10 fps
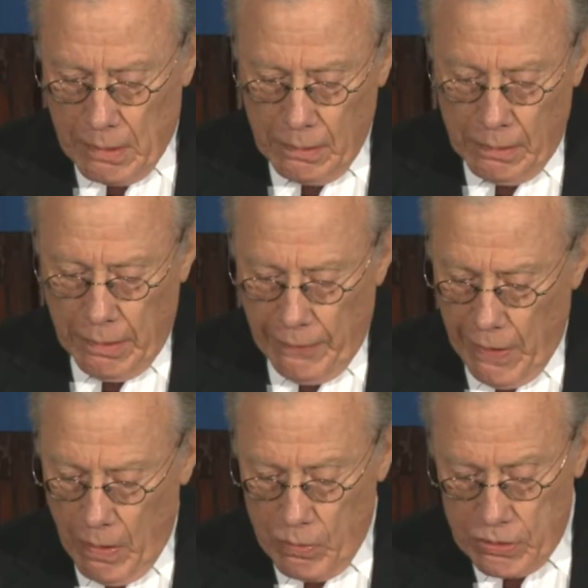And
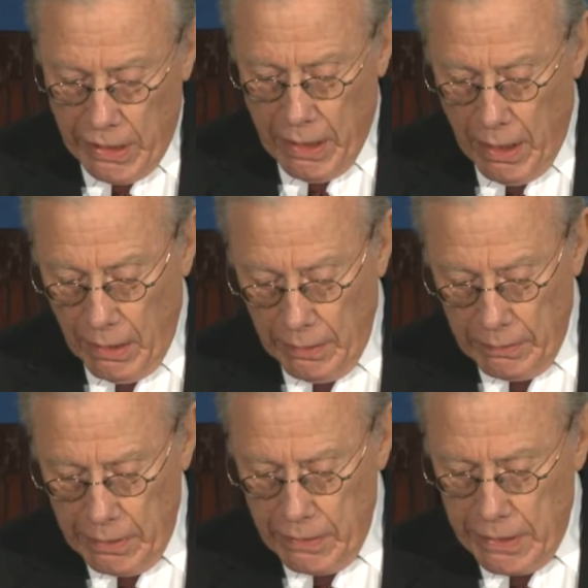there was Dick Hottelet
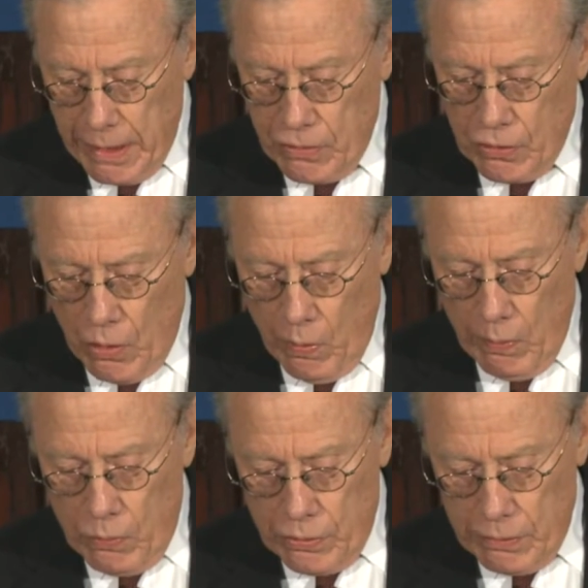in the dense snowy
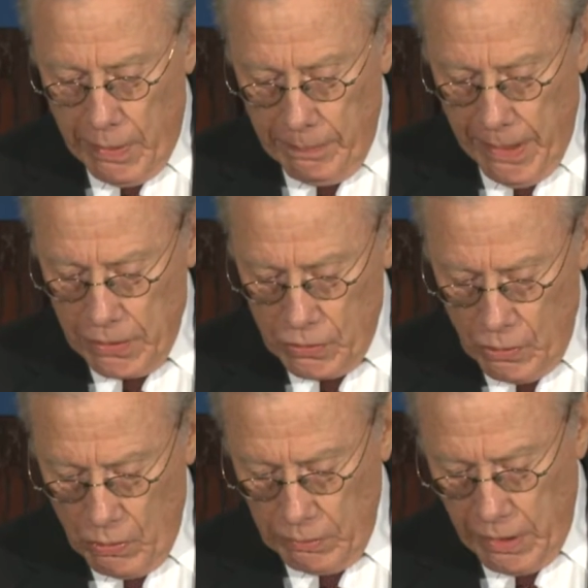woods around
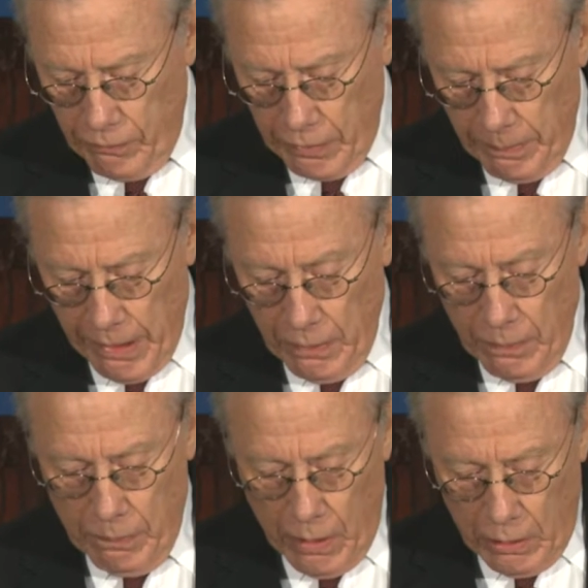Bastogne covering the Battle of
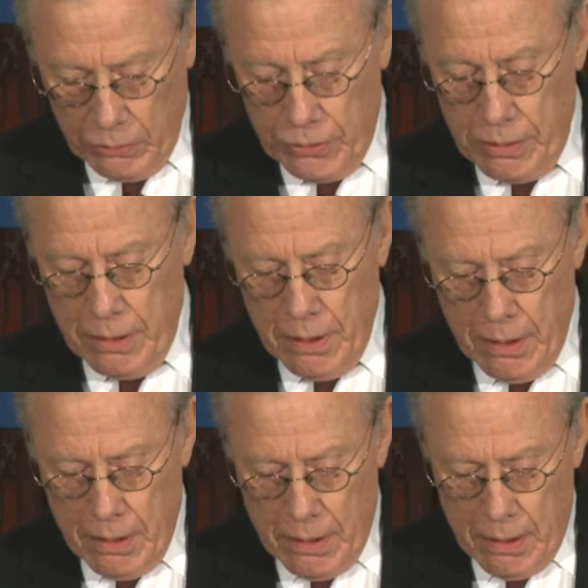the Bulge.
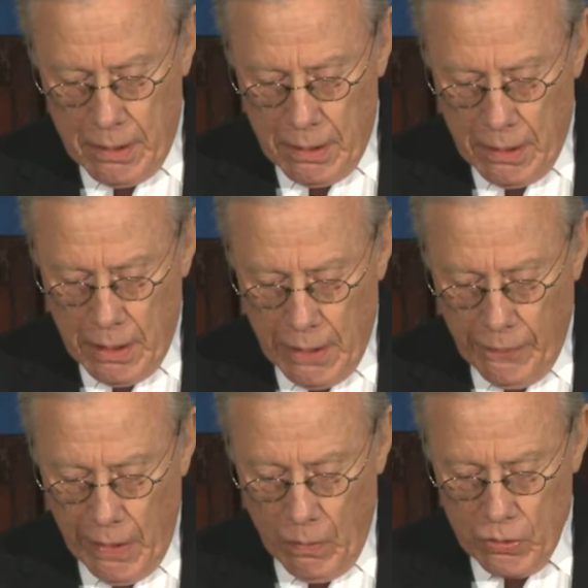And
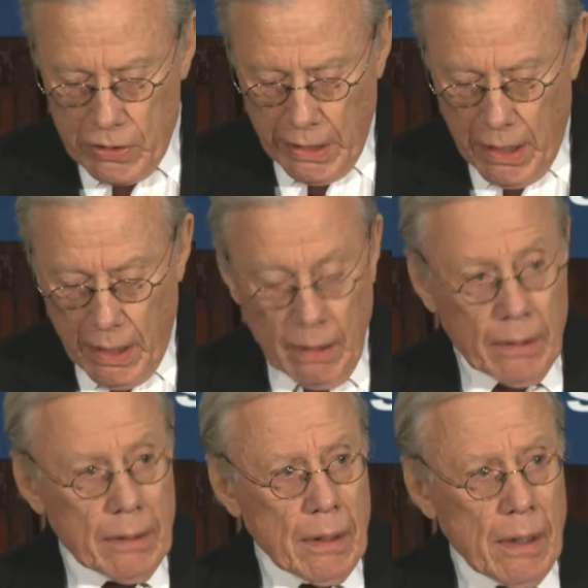there was Dick
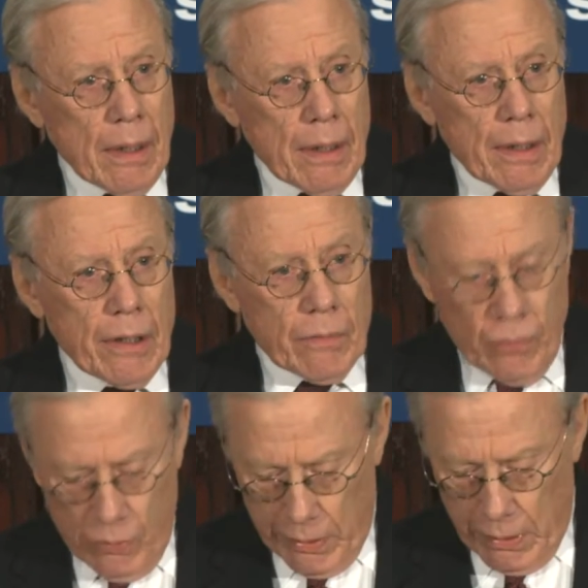Hottelet
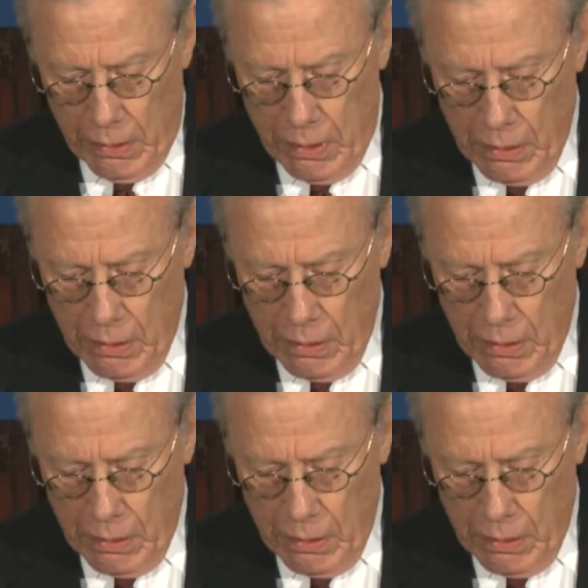interviewing